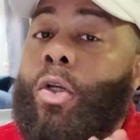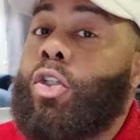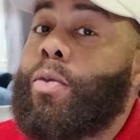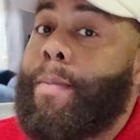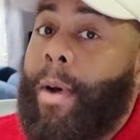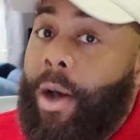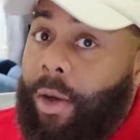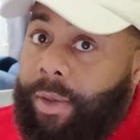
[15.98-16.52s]

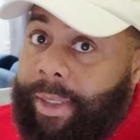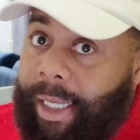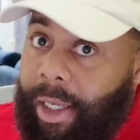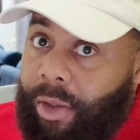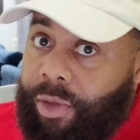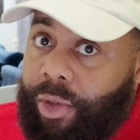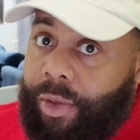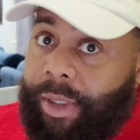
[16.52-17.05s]
Small
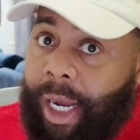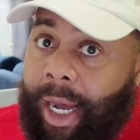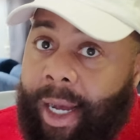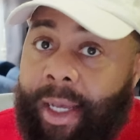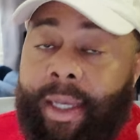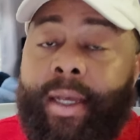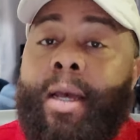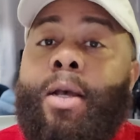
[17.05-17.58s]
towns are
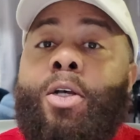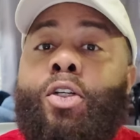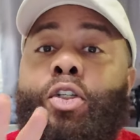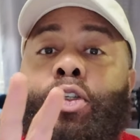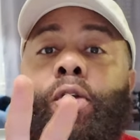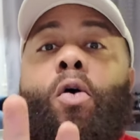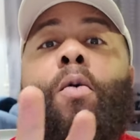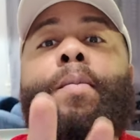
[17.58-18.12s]
dying
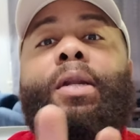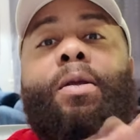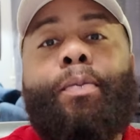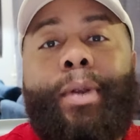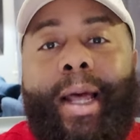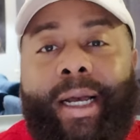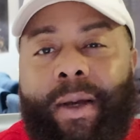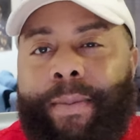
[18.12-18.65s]
so many
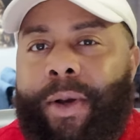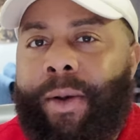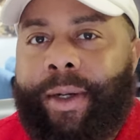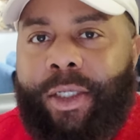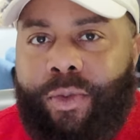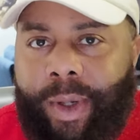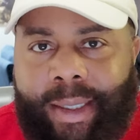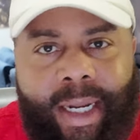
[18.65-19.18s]
black
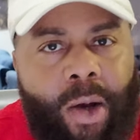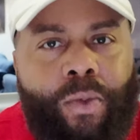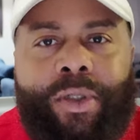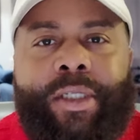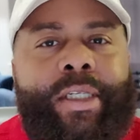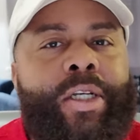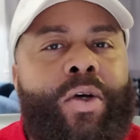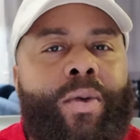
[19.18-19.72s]
Americans right now, we're
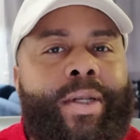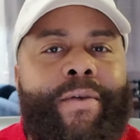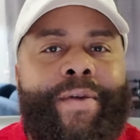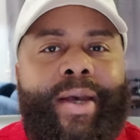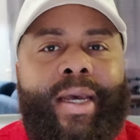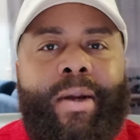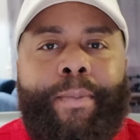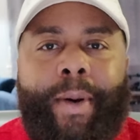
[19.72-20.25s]
still
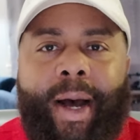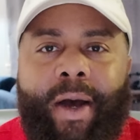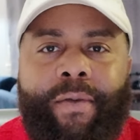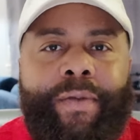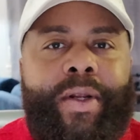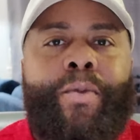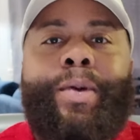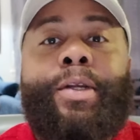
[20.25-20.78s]
living in
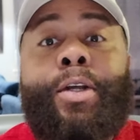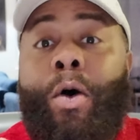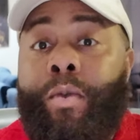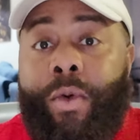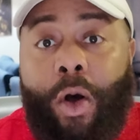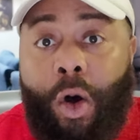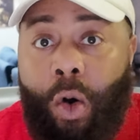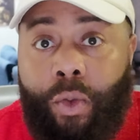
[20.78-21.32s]
poverty. We
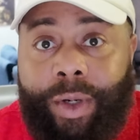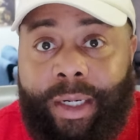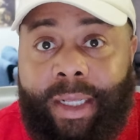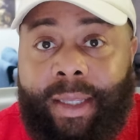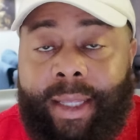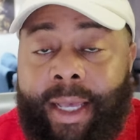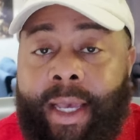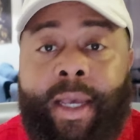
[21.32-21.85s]
don't own
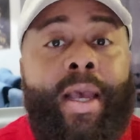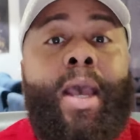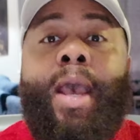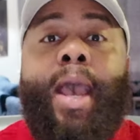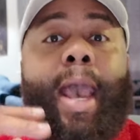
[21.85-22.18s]
anything.